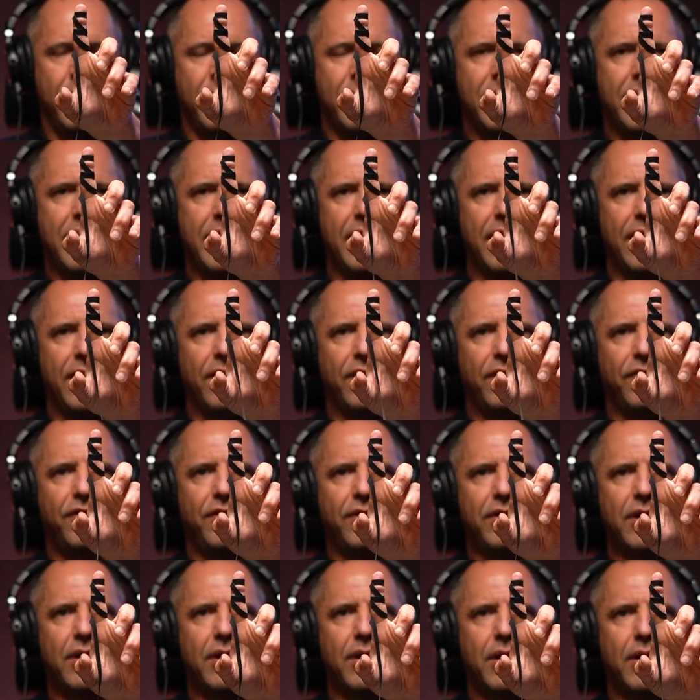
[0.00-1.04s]
is
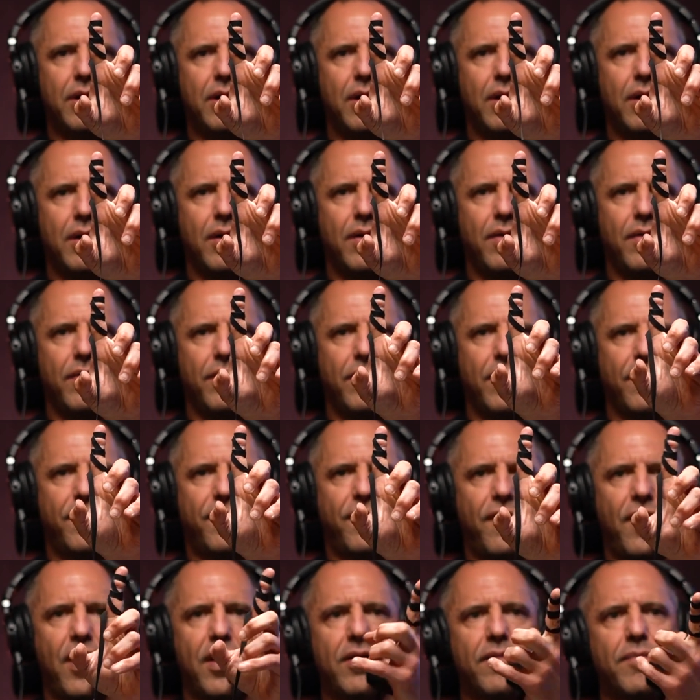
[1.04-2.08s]
the
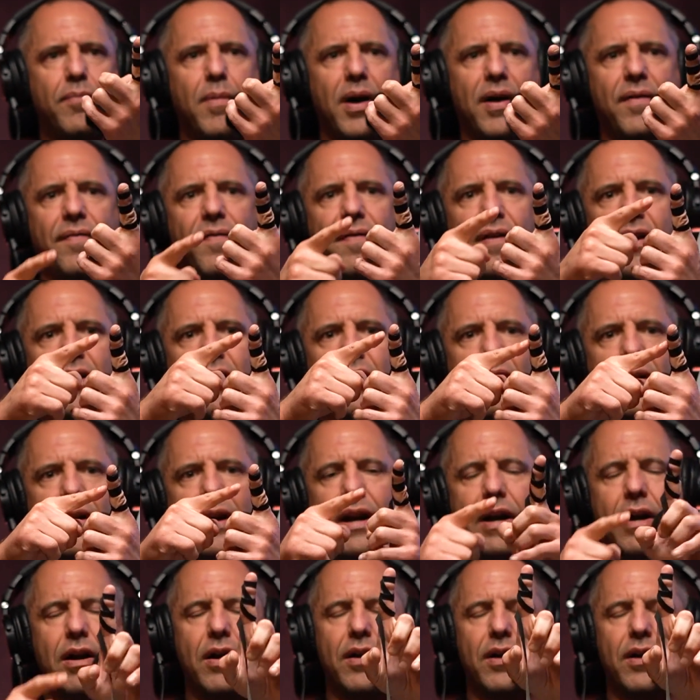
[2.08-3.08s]
front of my finger here.